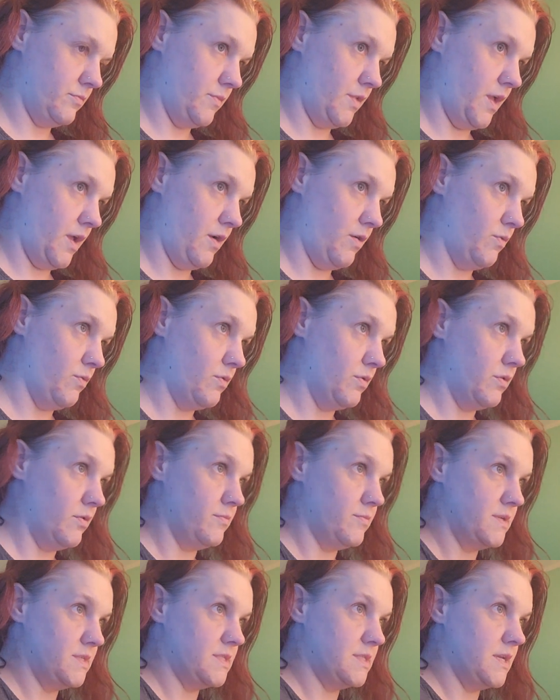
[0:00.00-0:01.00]
Now,
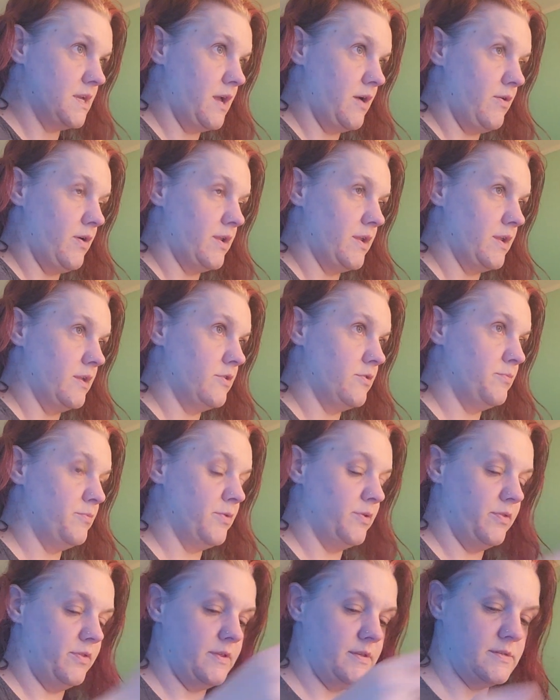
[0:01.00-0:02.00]
see how I need to
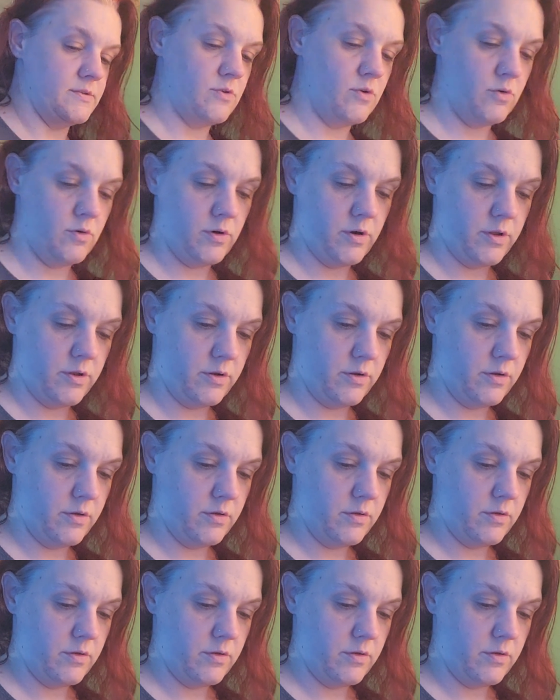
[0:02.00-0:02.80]
put this on.